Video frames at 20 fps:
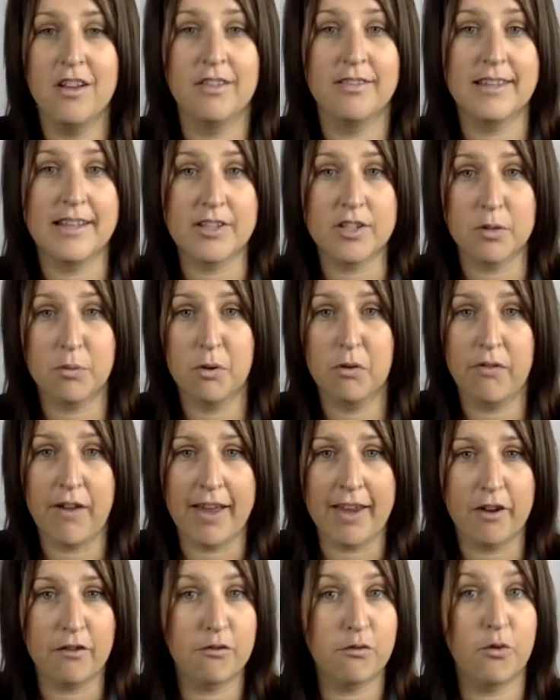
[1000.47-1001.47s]
These are
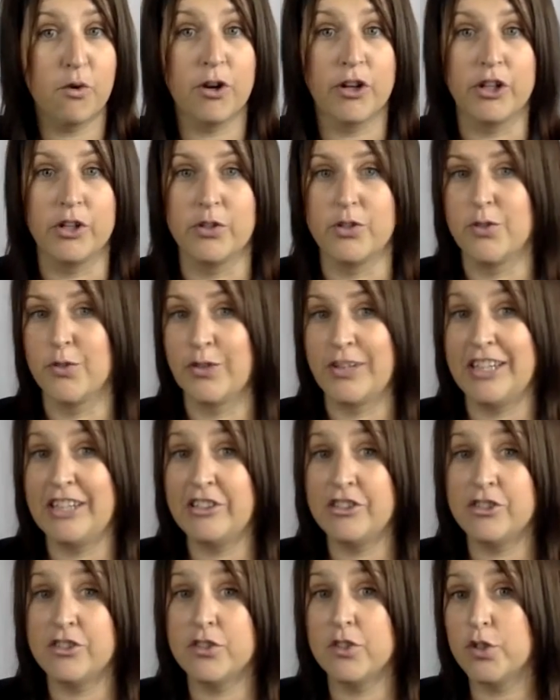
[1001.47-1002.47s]
provided for you. So
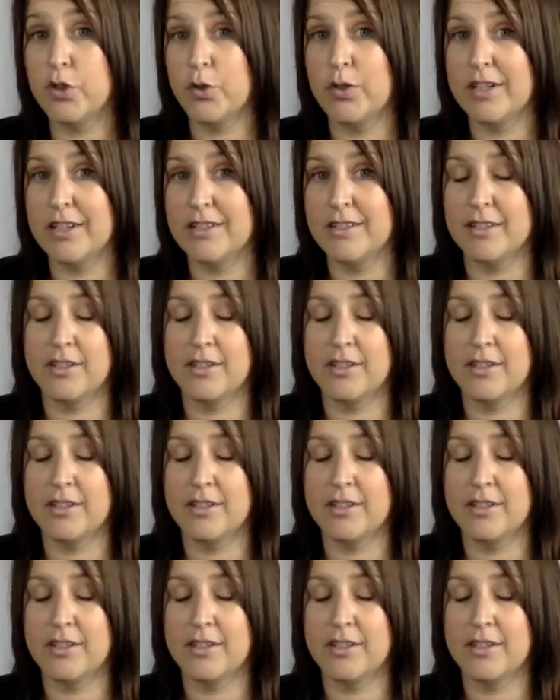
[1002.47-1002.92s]
each student